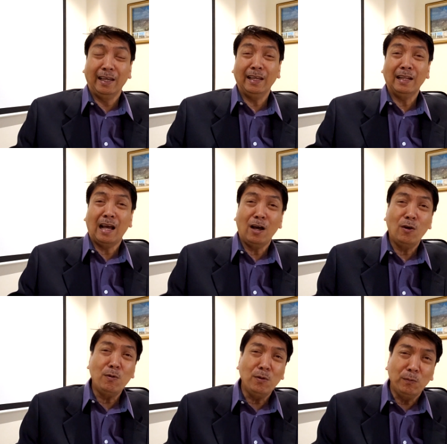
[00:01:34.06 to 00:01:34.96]
and
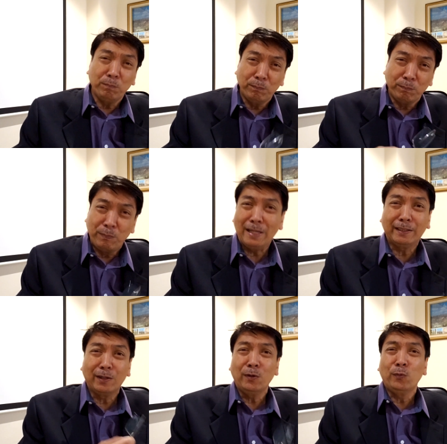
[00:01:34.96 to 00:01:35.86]
how
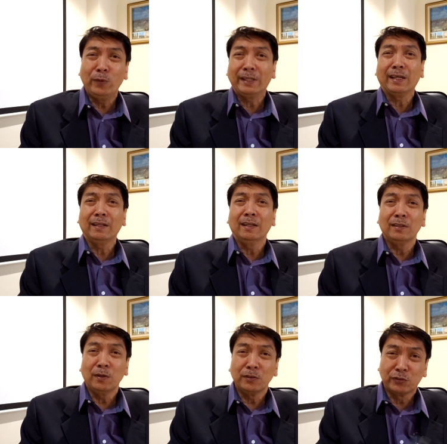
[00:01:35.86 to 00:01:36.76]
better we can
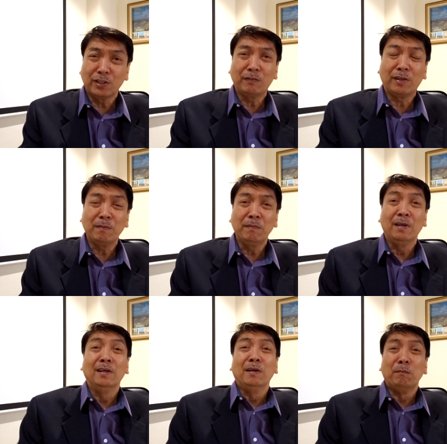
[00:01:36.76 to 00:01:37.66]
serve him
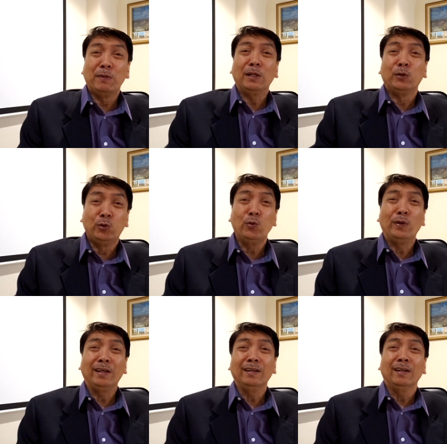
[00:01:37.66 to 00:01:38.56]
by
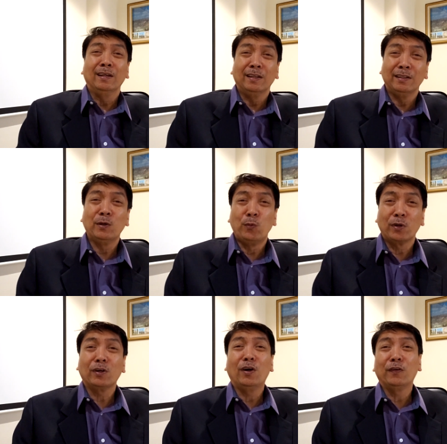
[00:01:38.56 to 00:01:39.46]
doing the
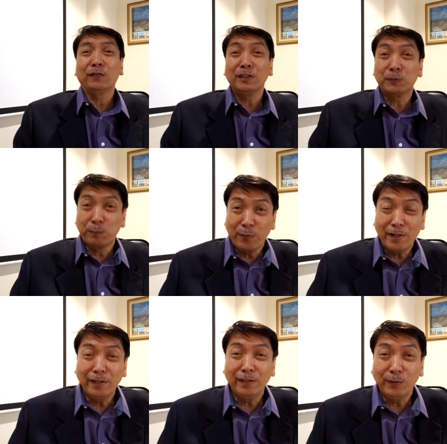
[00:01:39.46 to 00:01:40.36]
work of
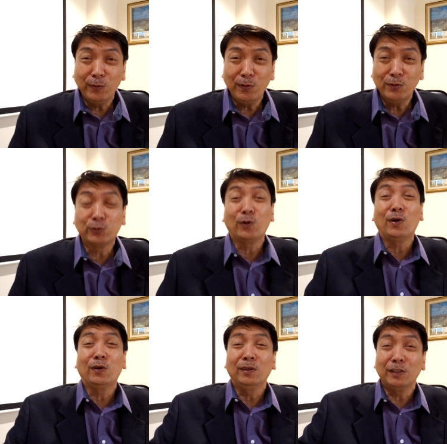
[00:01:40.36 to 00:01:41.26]
spreading the good news to
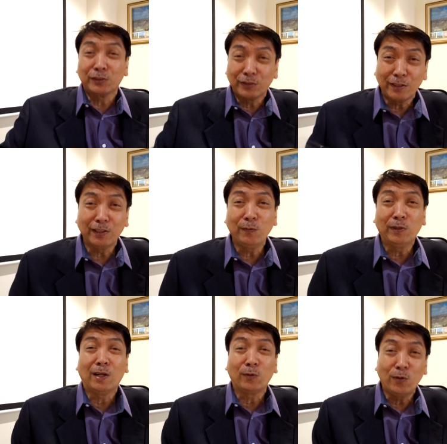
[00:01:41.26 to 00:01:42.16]
starting
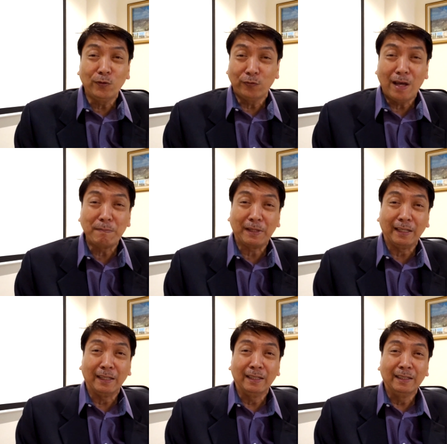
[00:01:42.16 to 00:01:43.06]
with our own family